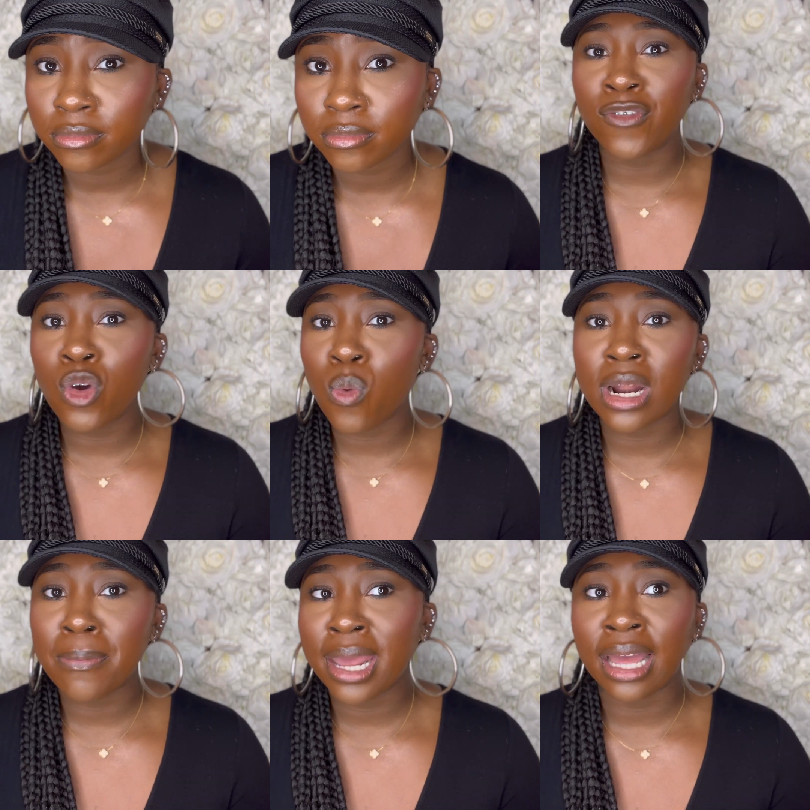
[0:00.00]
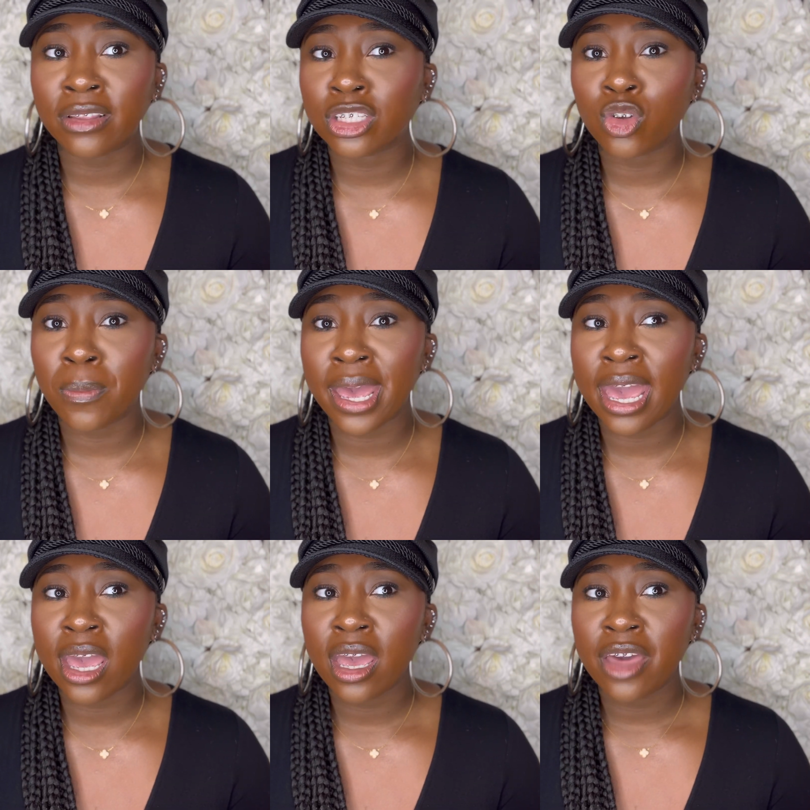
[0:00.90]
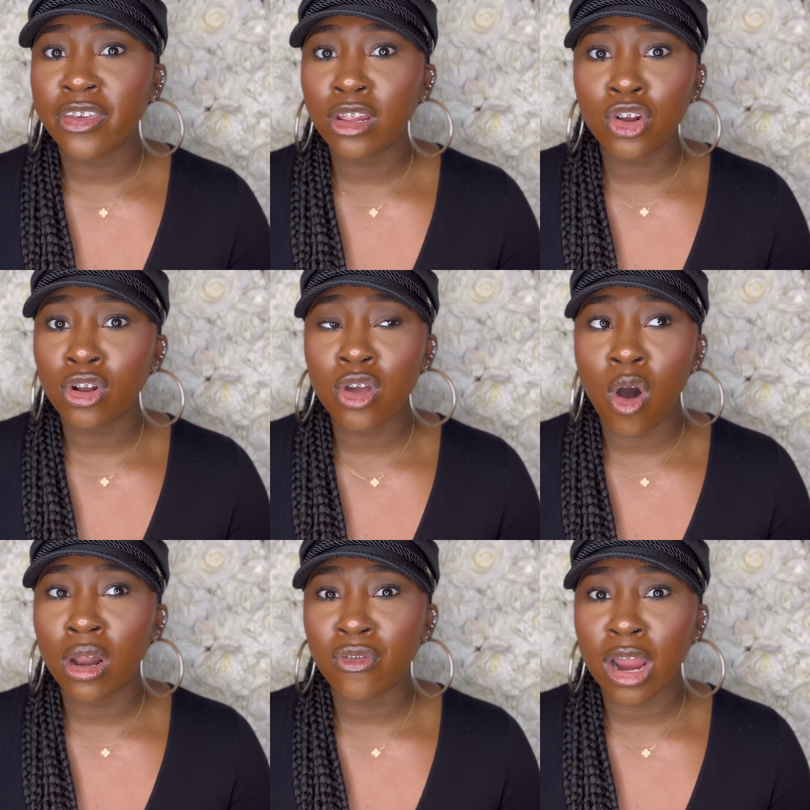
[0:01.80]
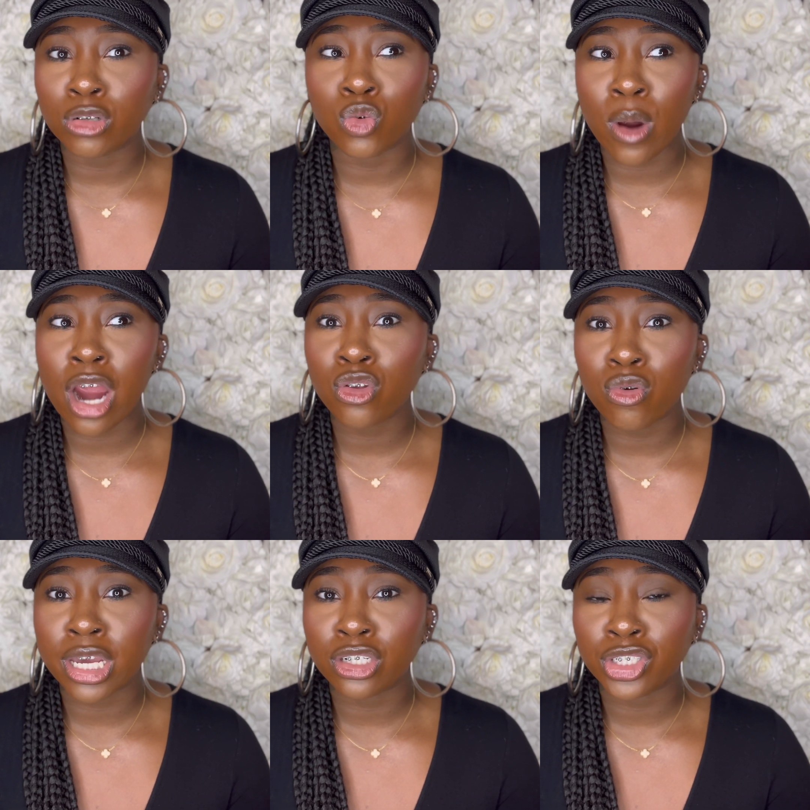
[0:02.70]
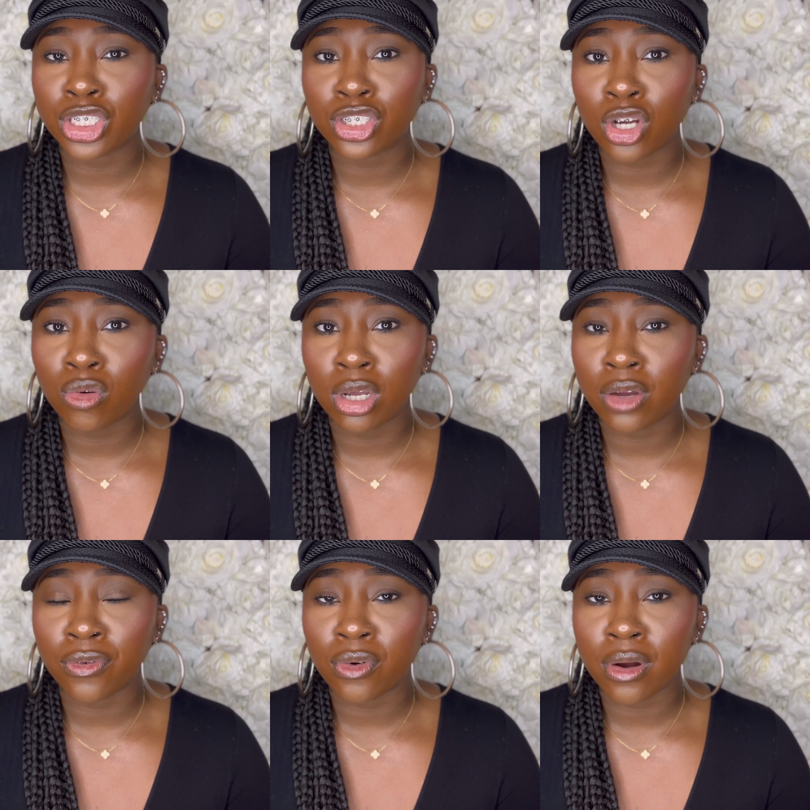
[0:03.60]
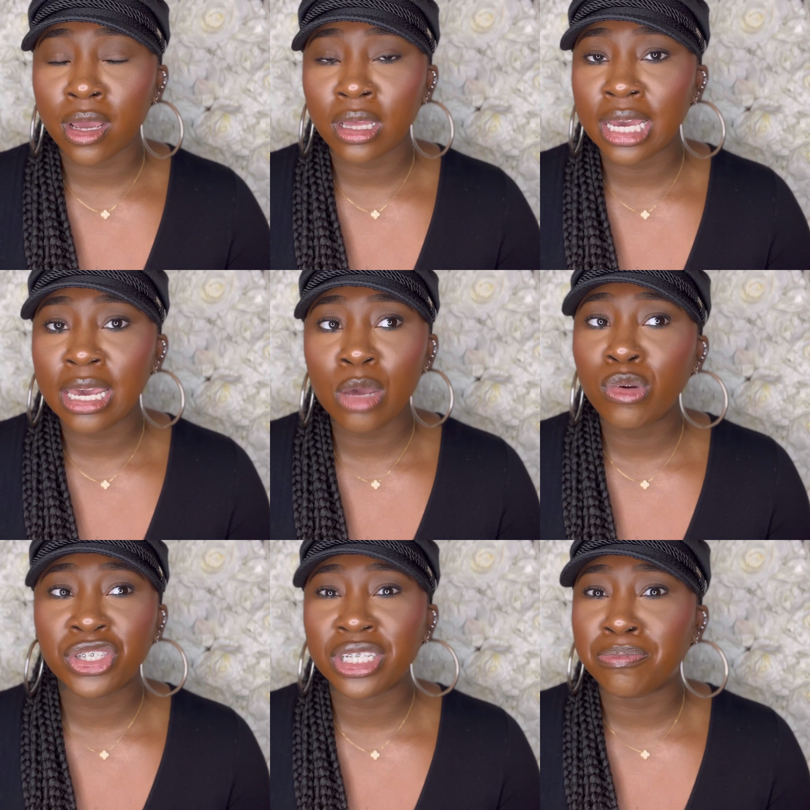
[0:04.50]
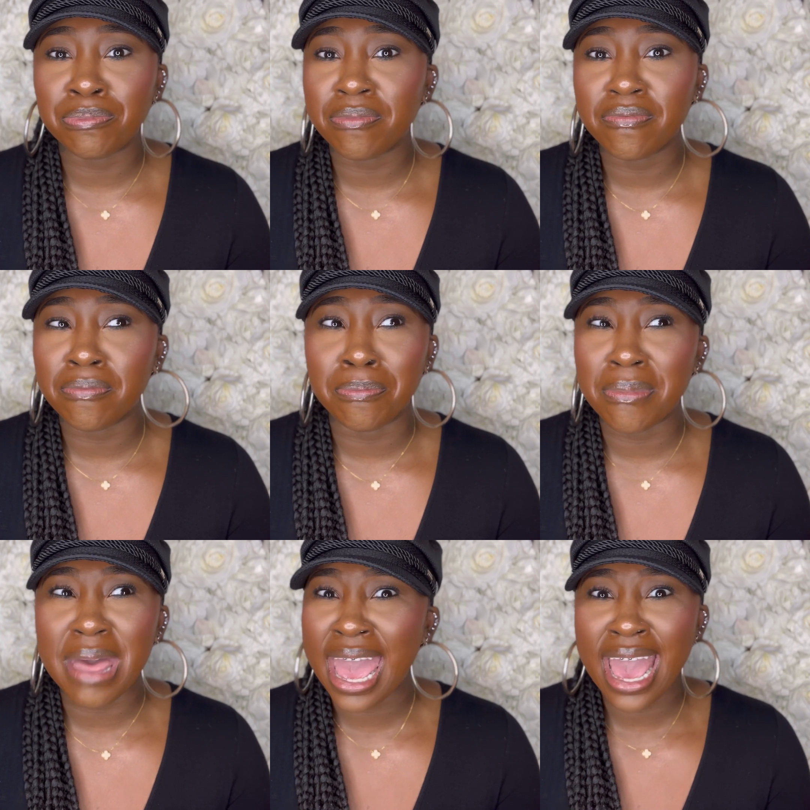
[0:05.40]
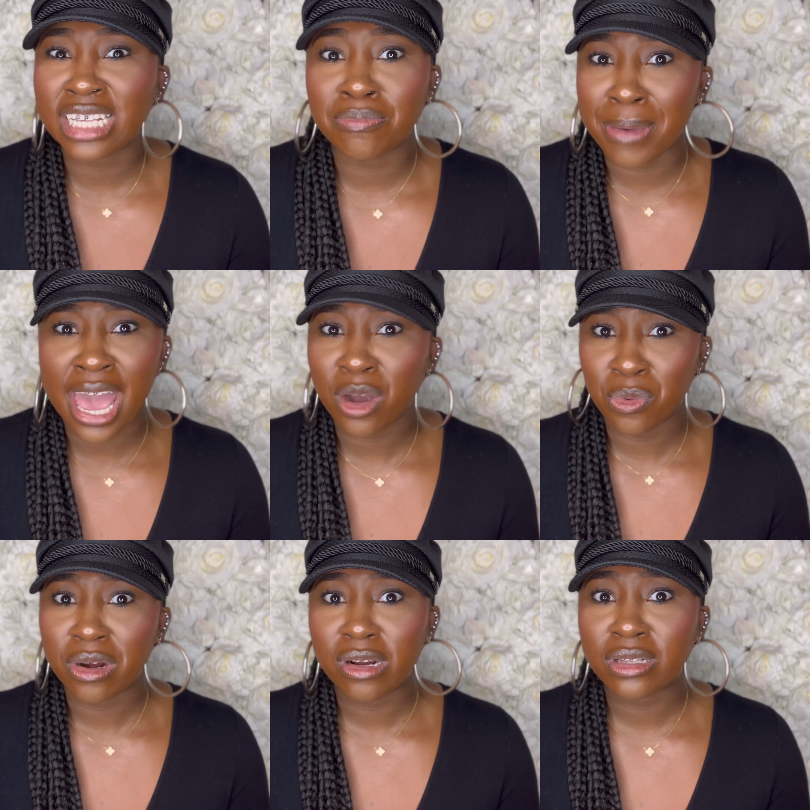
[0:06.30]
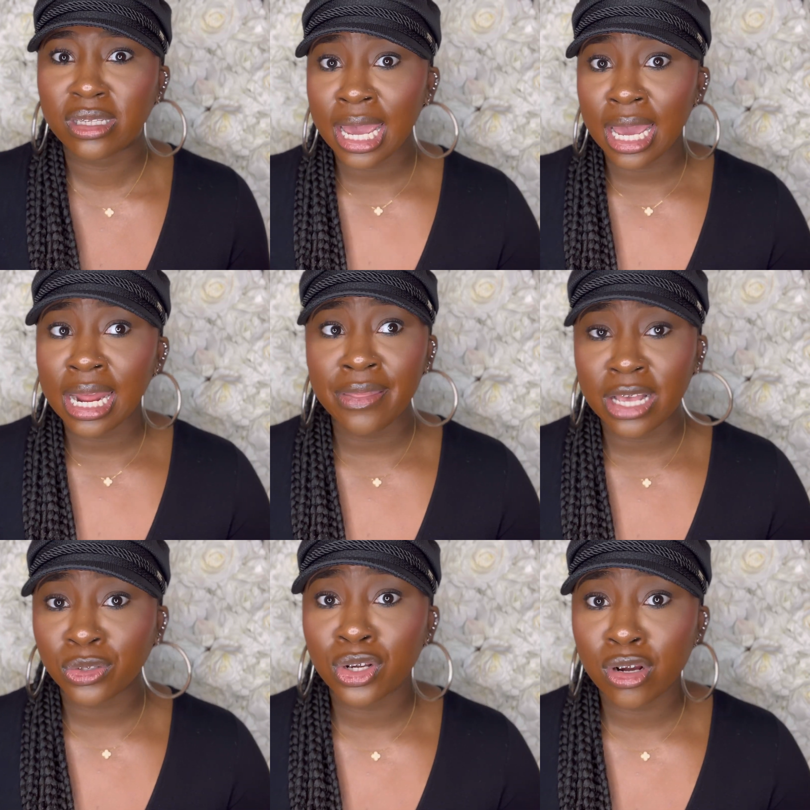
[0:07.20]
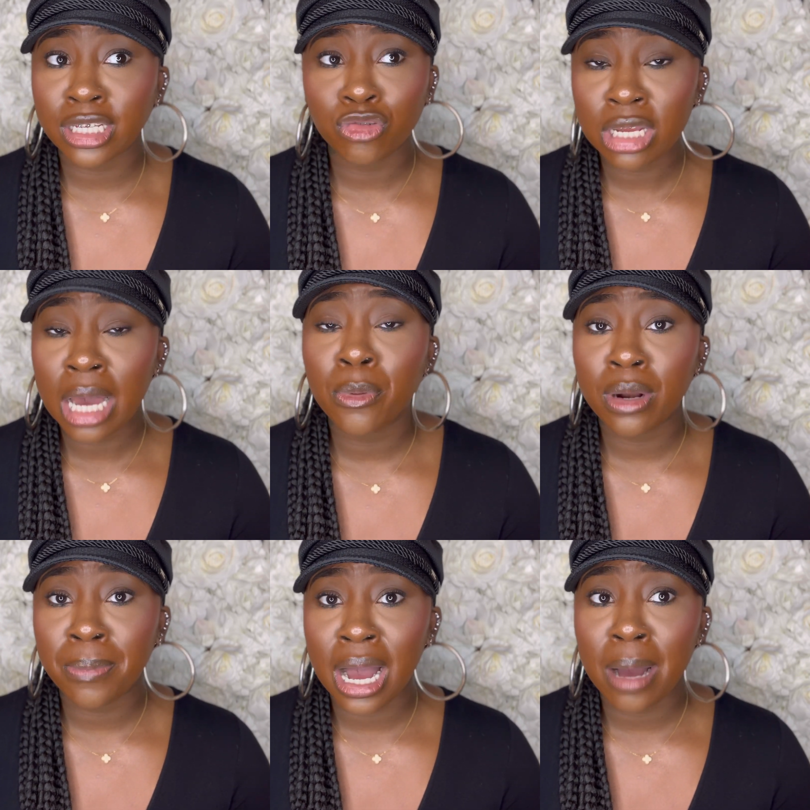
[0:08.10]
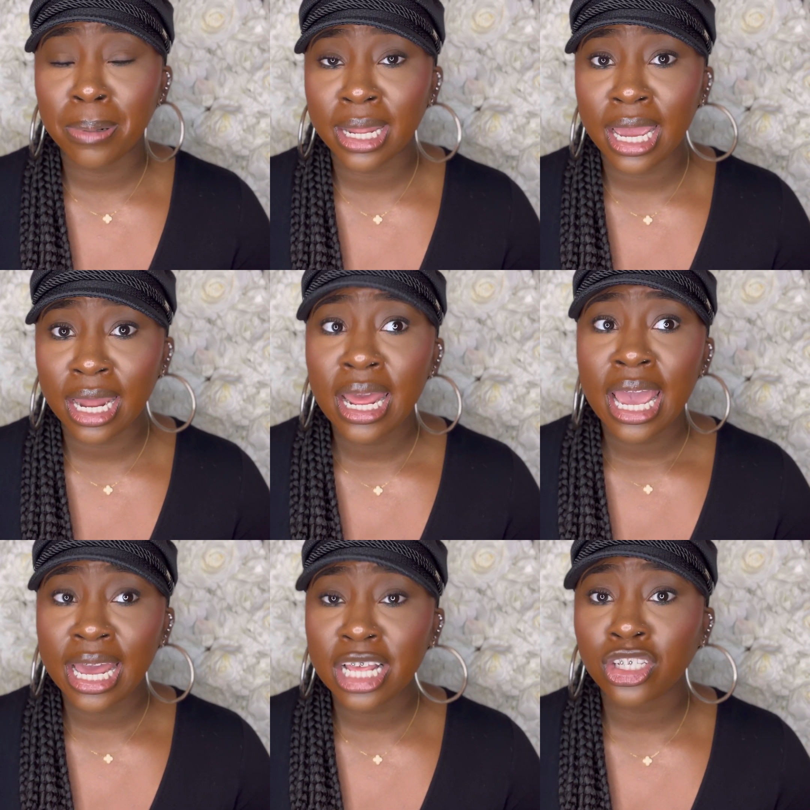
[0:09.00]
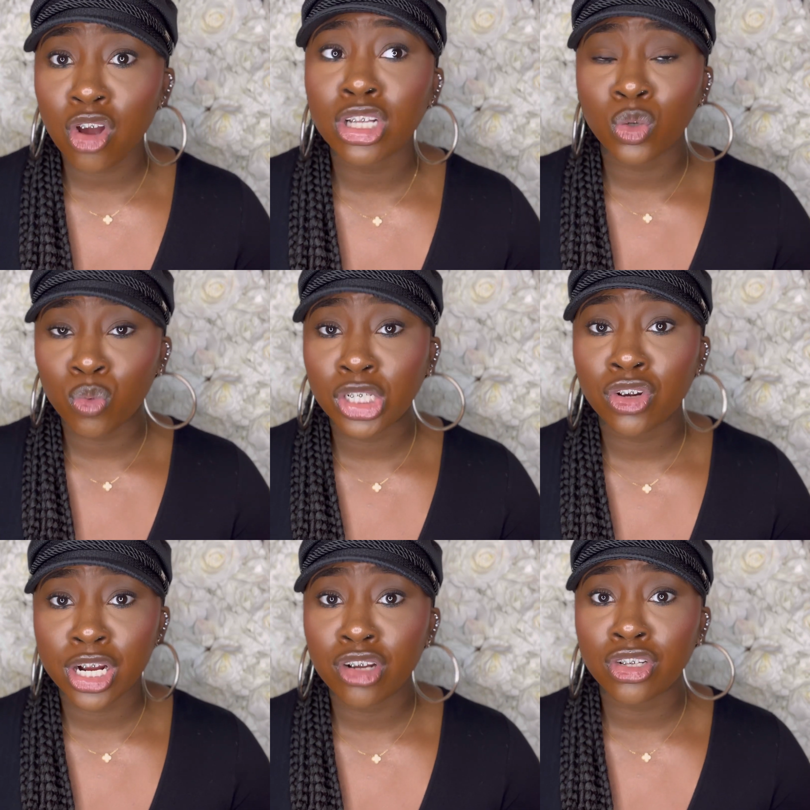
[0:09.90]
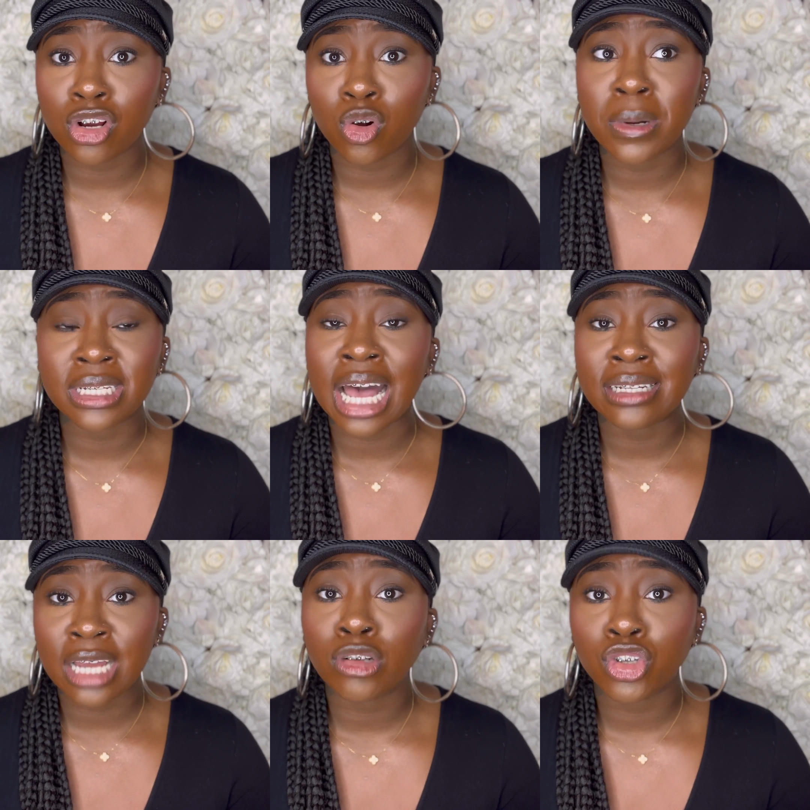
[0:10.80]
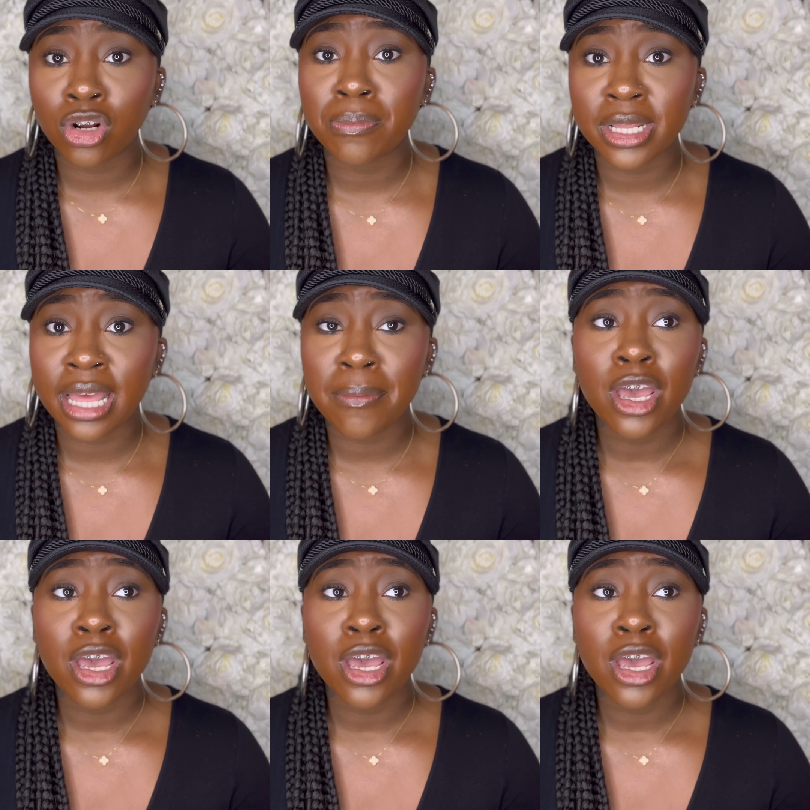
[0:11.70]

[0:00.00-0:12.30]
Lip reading: If you want a man like this so bad, they're literally all around you. Why are you on Kendra G's show looking for it? It was just ass backwards. And that's what the girl said. You need to come up with a bomb plan. And it starts with your inner circle, because I doubt you're going to meet them.